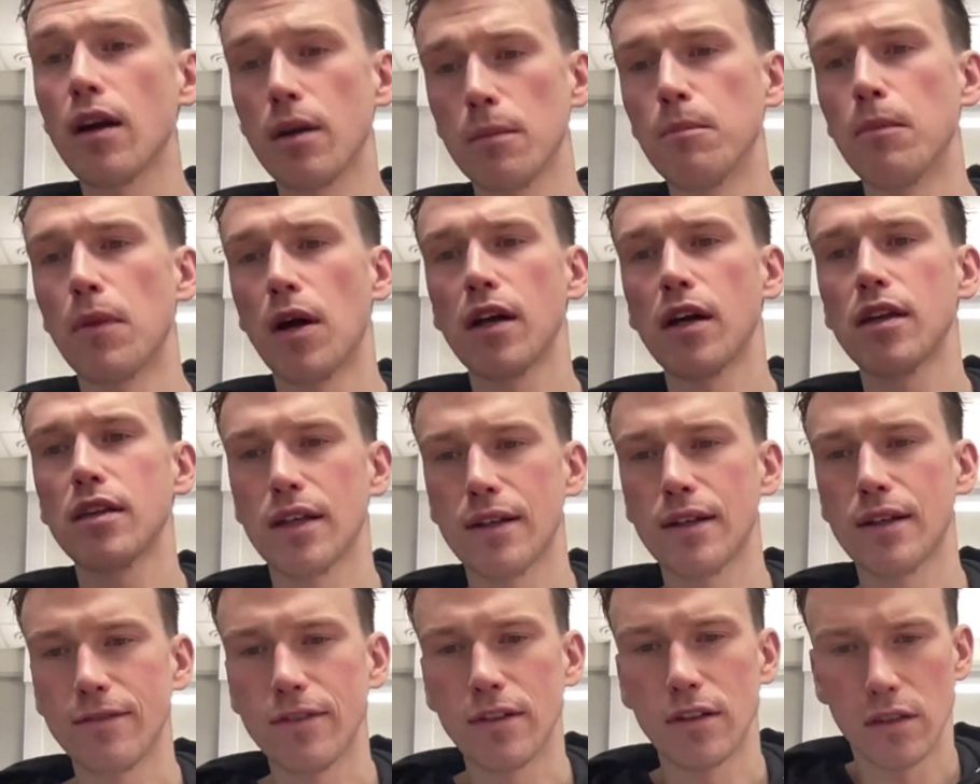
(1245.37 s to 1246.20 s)
my
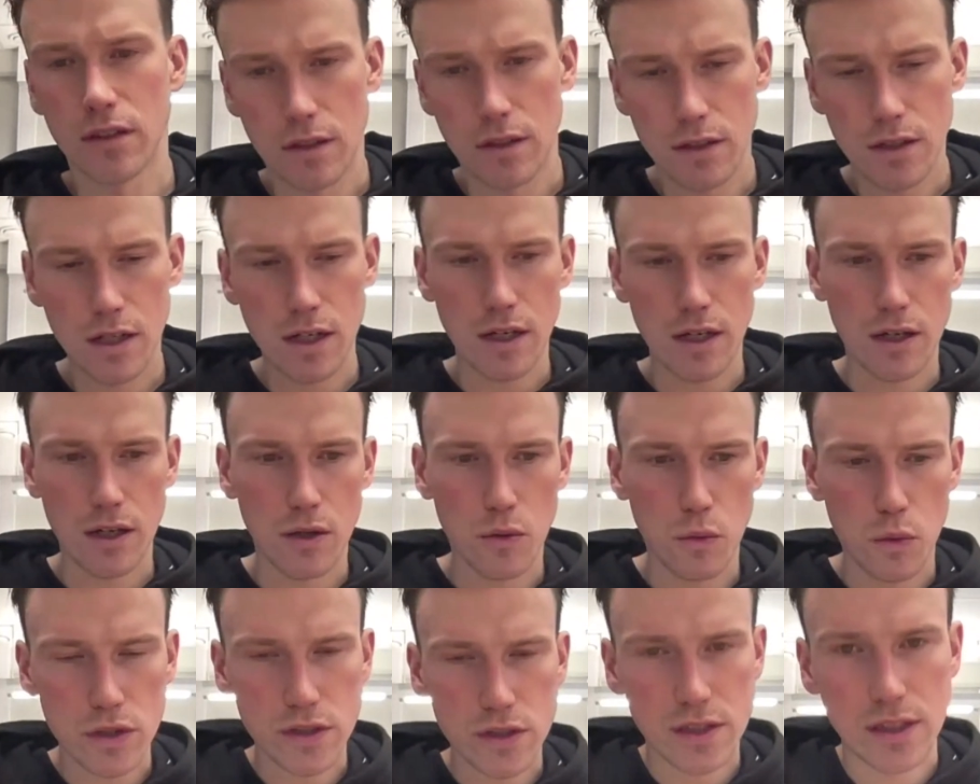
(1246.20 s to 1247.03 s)
level
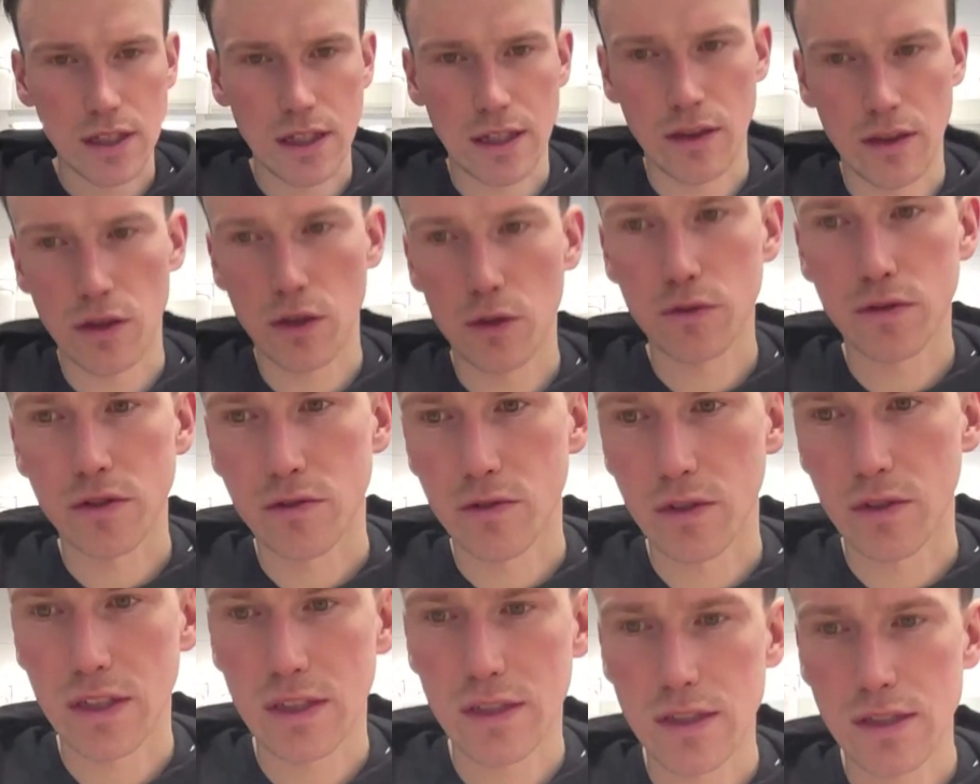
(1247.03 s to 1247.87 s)
was in those
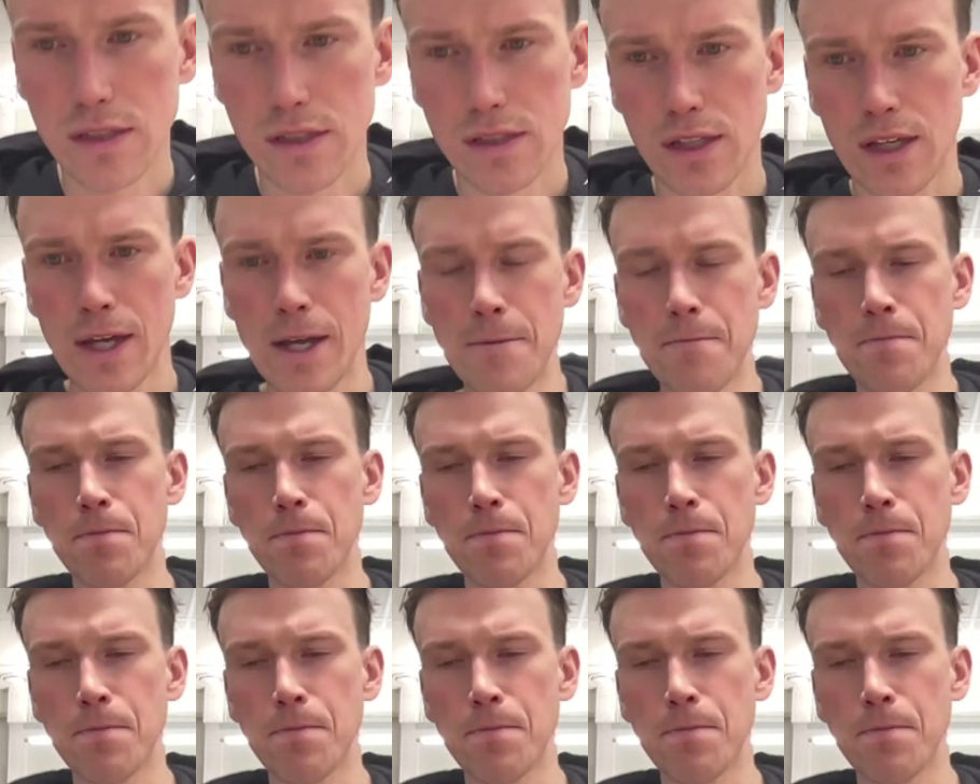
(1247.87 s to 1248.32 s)
races.